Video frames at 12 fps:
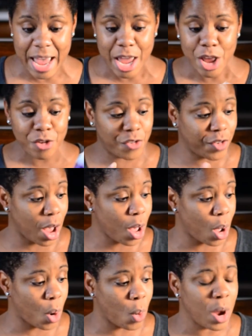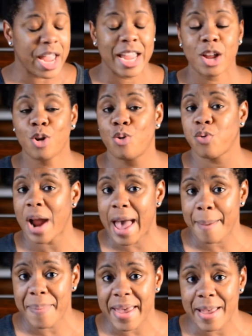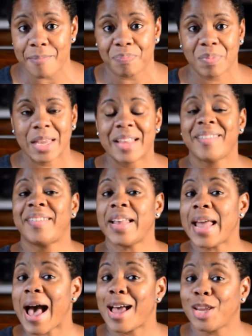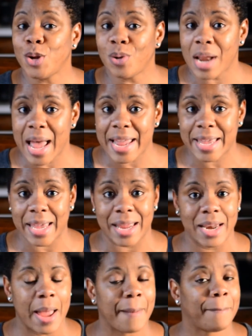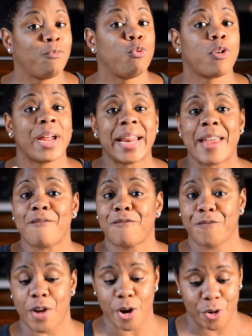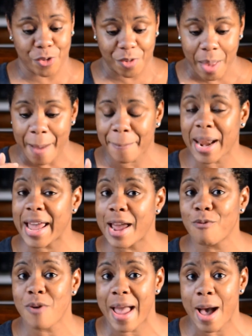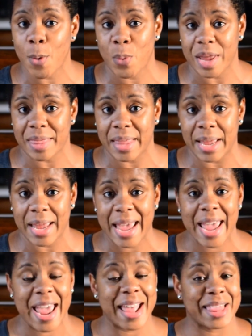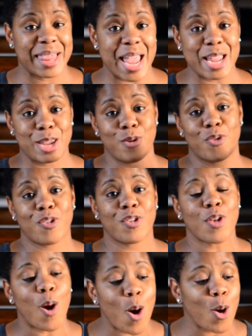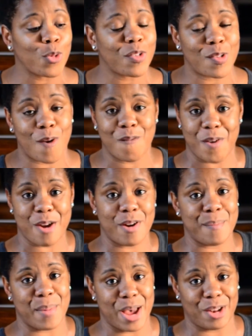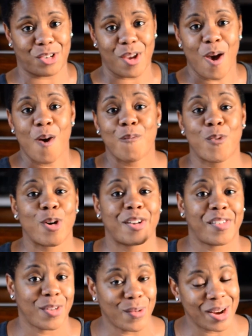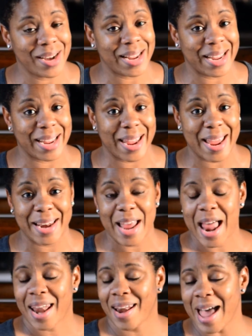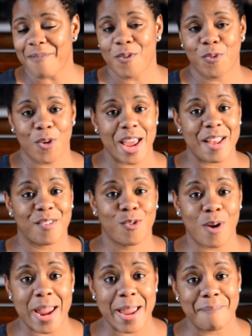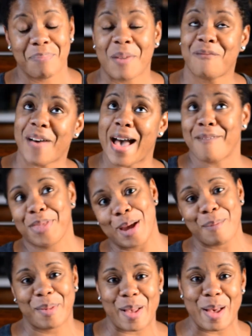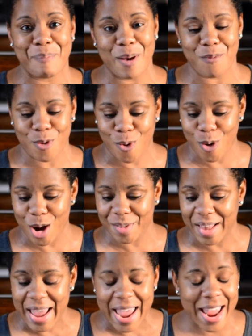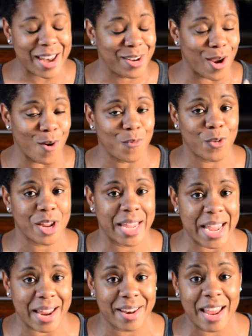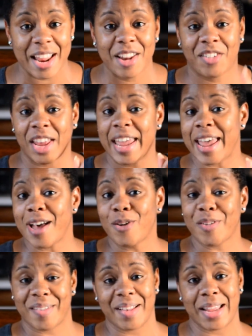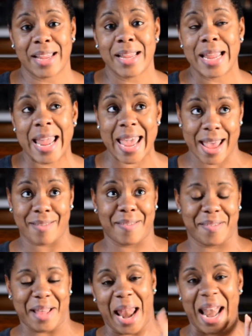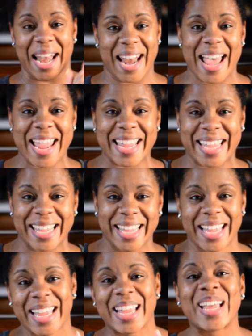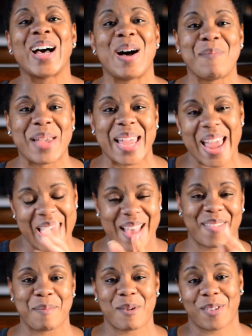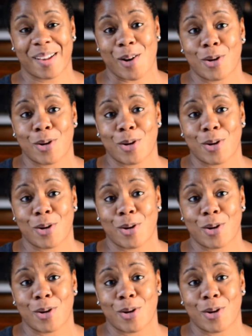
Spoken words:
So grab it, see how you like it, read it first, play around with it. And thank you so, so very much for tuning in. Life of Fred is great. 5 thumbs up, of course. And don't forget to LCS. Like, comment, and subscribe.